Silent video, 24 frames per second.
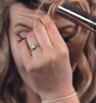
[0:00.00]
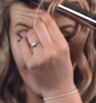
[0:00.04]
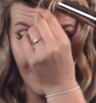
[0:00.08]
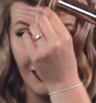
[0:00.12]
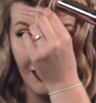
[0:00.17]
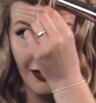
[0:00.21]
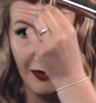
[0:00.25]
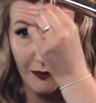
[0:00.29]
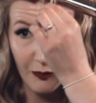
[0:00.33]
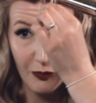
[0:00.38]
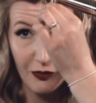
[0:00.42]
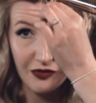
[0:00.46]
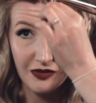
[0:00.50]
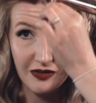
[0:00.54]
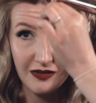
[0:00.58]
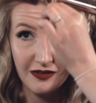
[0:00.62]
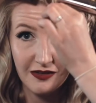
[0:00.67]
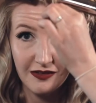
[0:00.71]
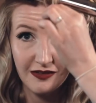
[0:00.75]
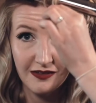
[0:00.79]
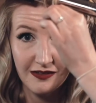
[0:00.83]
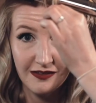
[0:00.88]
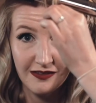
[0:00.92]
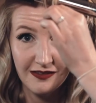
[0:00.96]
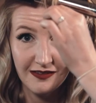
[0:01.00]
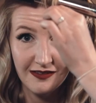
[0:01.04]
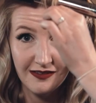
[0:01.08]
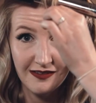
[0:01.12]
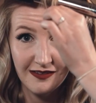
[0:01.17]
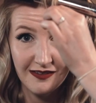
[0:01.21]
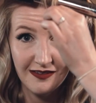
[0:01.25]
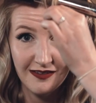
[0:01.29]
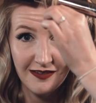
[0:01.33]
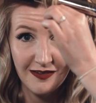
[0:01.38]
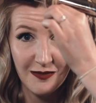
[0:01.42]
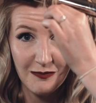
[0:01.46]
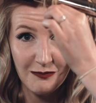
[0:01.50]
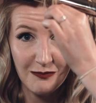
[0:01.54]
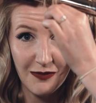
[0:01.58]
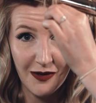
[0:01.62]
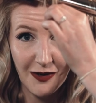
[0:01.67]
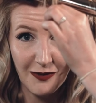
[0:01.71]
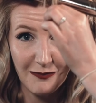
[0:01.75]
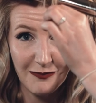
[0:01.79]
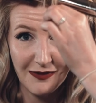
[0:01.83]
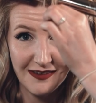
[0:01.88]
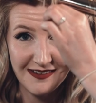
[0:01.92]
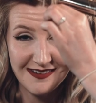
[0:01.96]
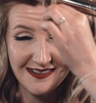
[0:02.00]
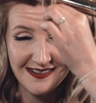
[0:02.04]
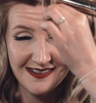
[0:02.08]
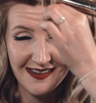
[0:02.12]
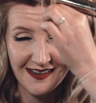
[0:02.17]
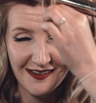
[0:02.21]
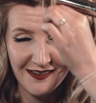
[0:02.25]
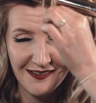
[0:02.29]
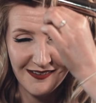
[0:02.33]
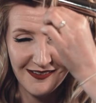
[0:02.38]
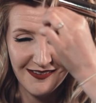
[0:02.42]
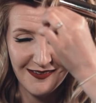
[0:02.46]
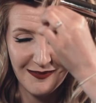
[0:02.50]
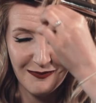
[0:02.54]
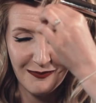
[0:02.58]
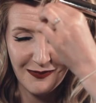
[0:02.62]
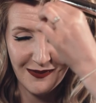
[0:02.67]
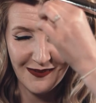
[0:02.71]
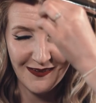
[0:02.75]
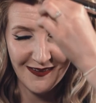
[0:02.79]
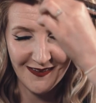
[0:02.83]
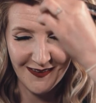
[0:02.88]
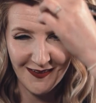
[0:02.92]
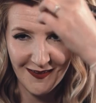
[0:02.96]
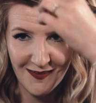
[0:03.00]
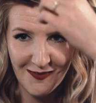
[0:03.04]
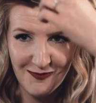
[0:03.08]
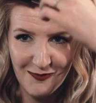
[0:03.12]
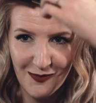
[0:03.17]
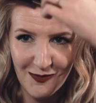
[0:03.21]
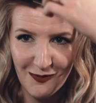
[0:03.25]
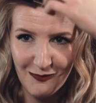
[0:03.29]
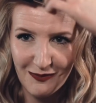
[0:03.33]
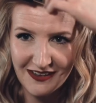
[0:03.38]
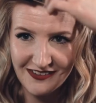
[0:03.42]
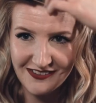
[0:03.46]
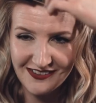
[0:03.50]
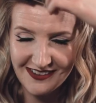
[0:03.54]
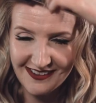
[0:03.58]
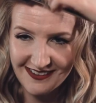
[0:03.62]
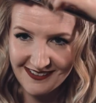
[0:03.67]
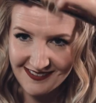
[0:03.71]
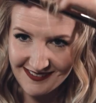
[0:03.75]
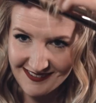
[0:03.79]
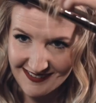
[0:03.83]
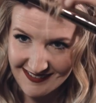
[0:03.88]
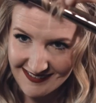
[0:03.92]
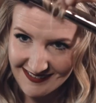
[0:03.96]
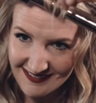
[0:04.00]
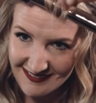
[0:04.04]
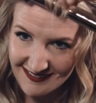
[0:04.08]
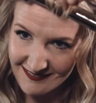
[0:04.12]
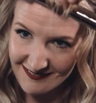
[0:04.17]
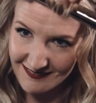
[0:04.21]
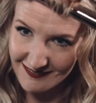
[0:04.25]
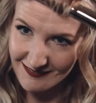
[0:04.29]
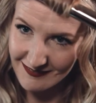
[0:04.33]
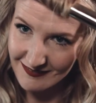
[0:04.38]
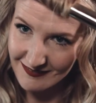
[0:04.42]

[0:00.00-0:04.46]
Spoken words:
that I wouldn't burn myself, but I probably jinxed it now.